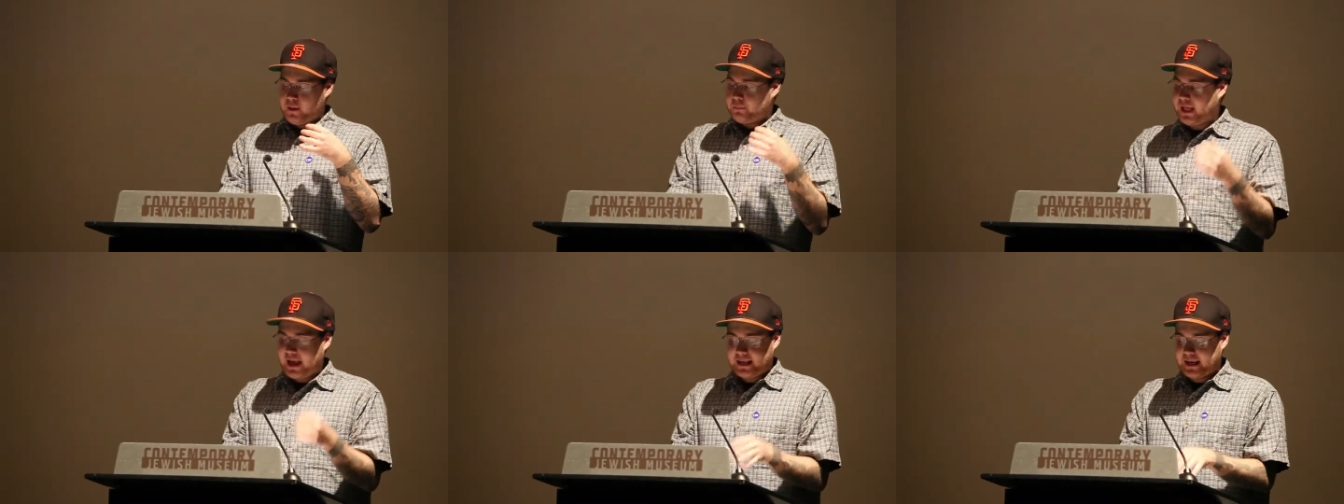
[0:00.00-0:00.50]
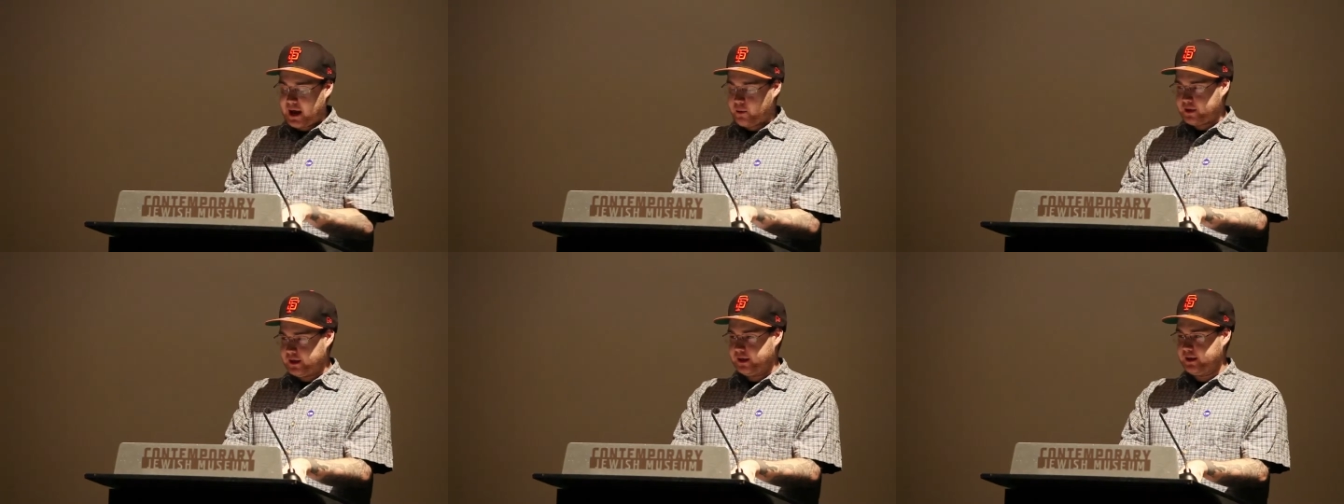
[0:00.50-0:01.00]
Blacking
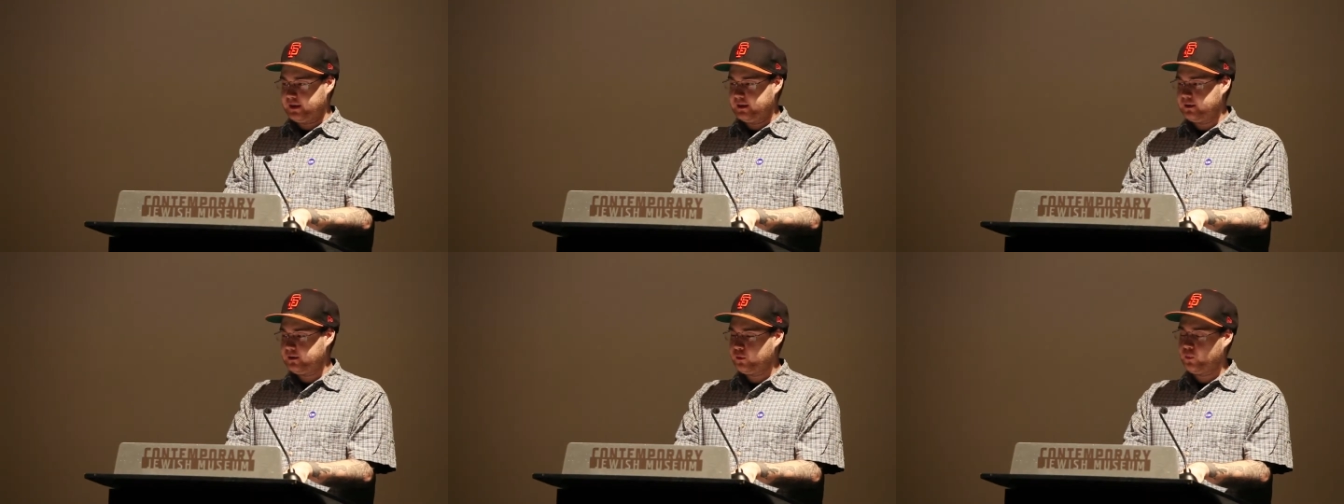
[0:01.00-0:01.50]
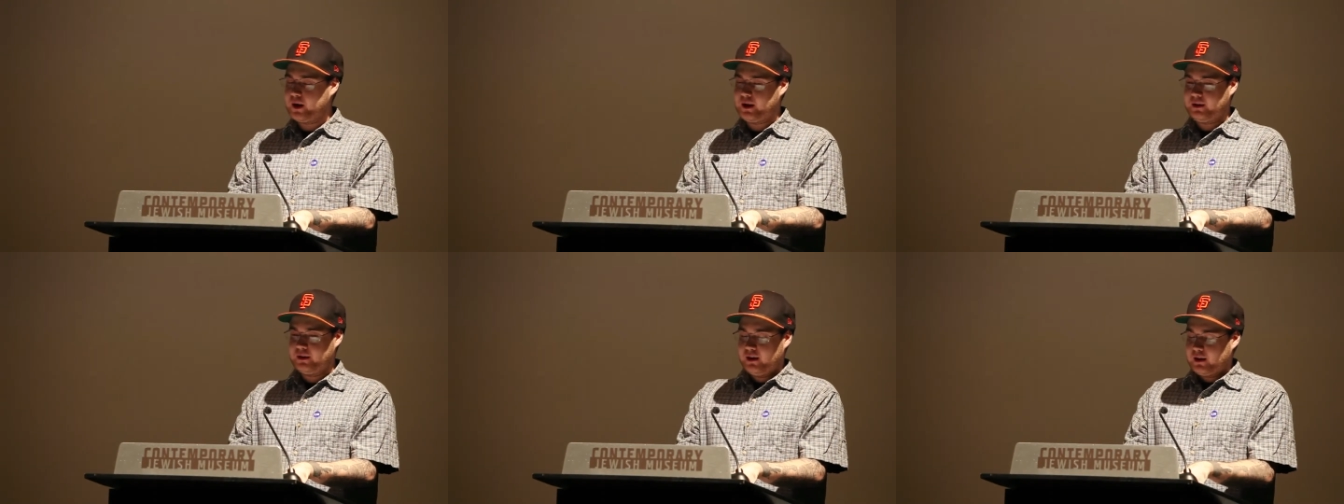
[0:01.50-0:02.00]
out and in.
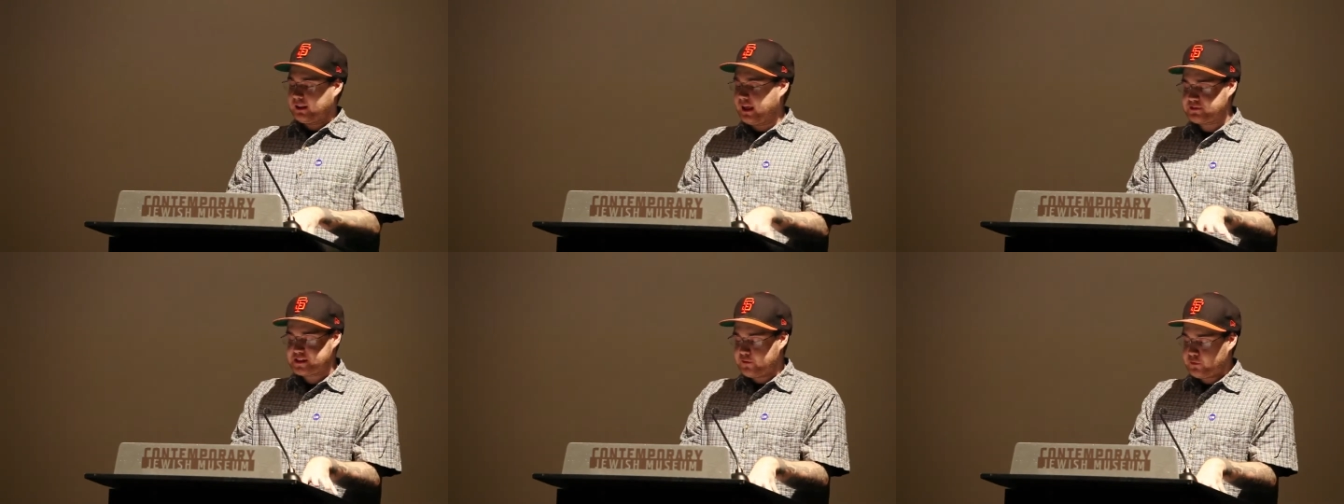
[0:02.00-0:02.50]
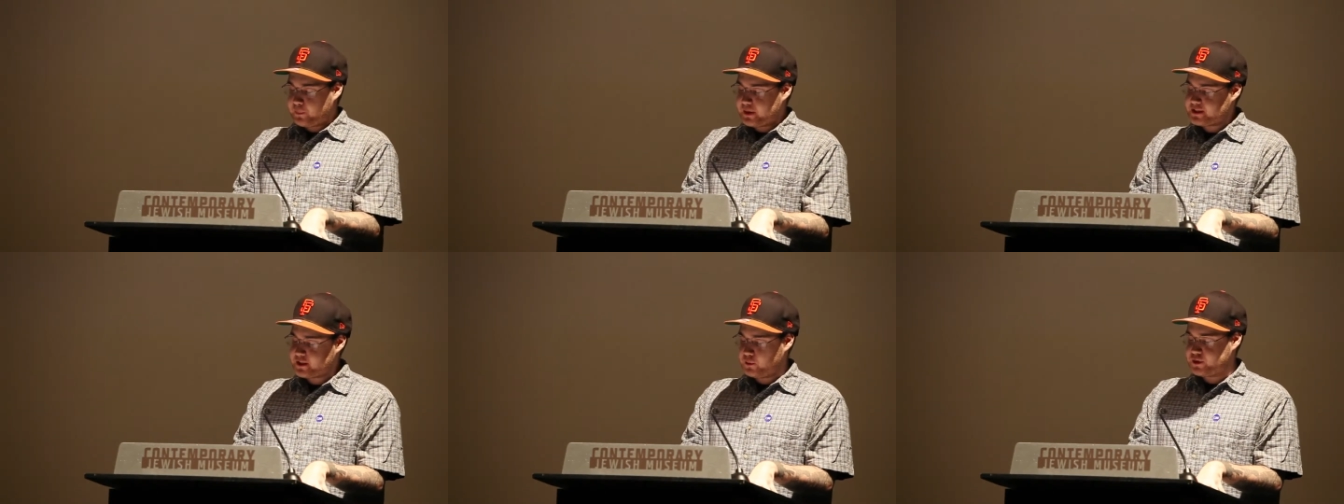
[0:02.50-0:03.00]
When life's never
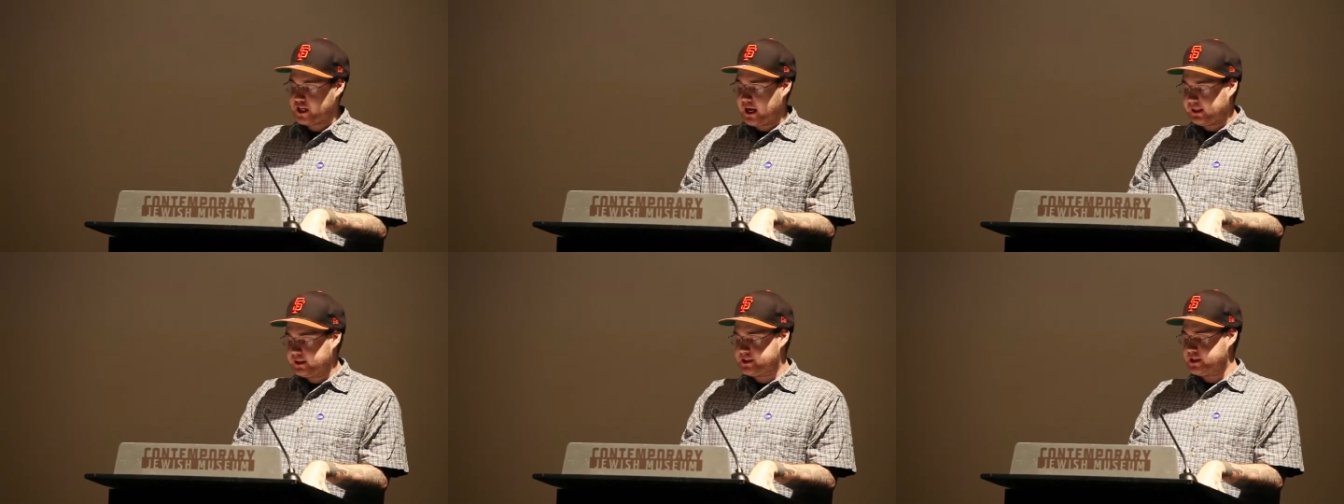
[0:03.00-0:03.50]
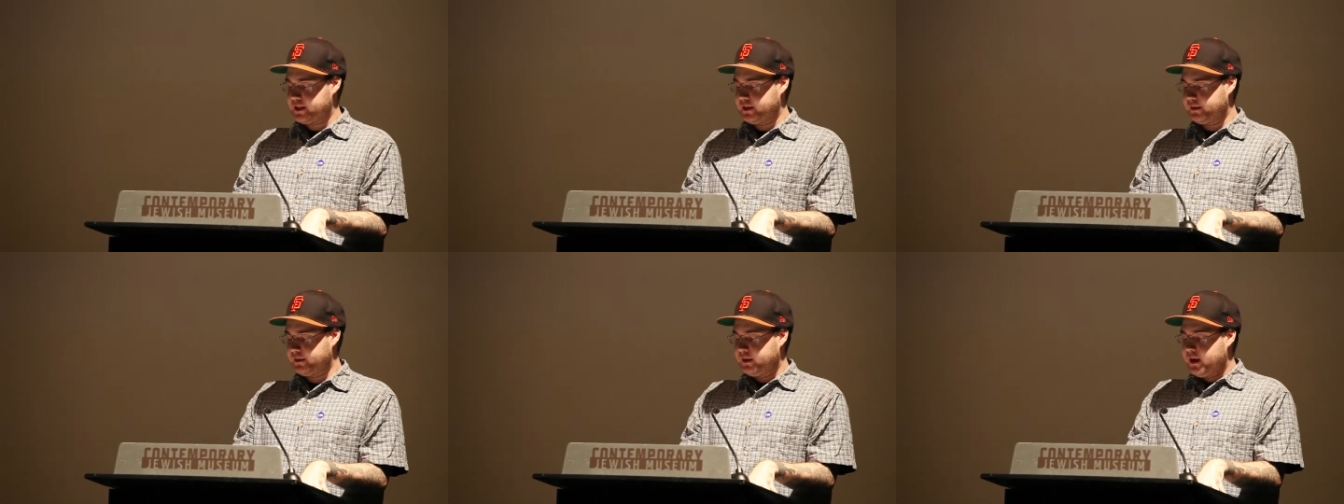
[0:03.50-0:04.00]
been so challenging.